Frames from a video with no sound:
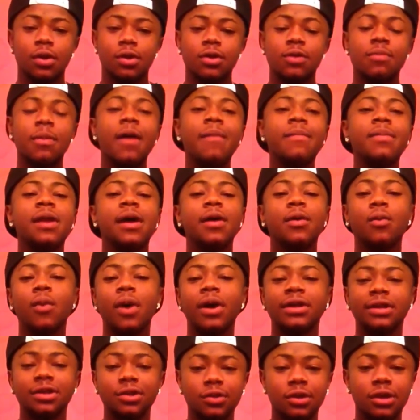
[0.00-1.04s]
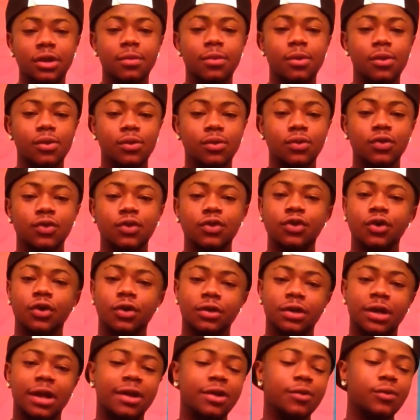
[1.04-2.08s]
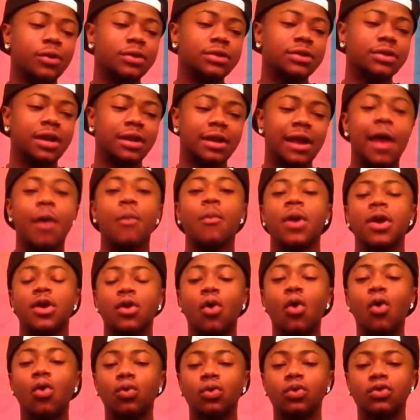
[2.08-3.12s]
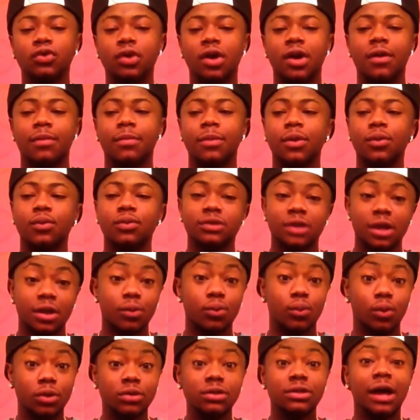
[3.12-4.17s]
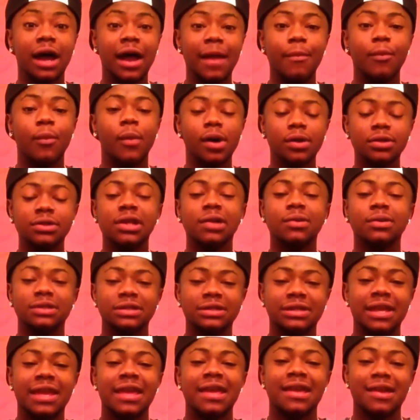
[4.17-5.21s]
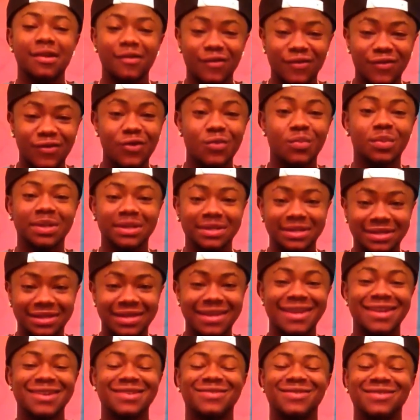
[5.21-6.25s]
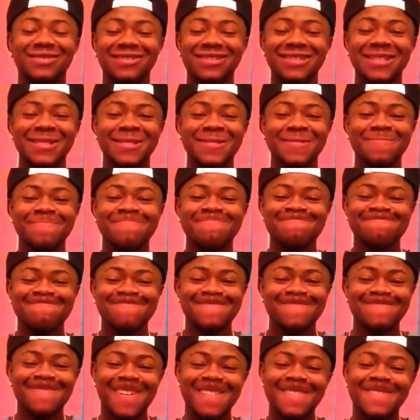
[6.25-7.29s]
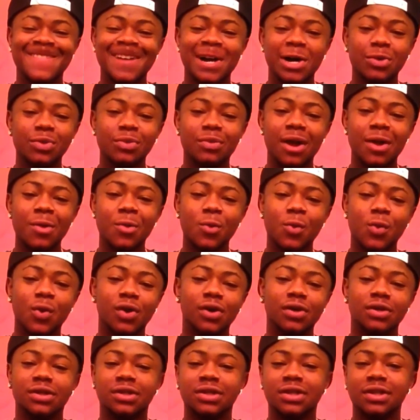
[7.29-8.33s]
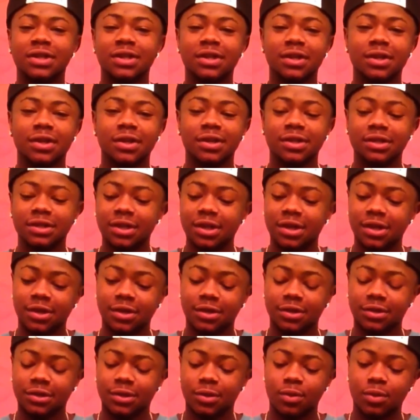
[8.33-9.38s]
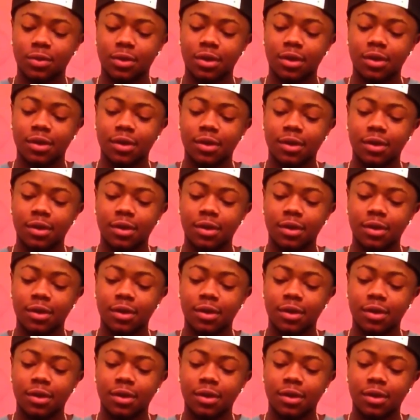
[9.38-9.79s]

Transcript: You might be like, why did you keep going to the church? And it wasn't like I went all the time. It was like one time whilst I was there a few months later, I found my watch sitting somewhere.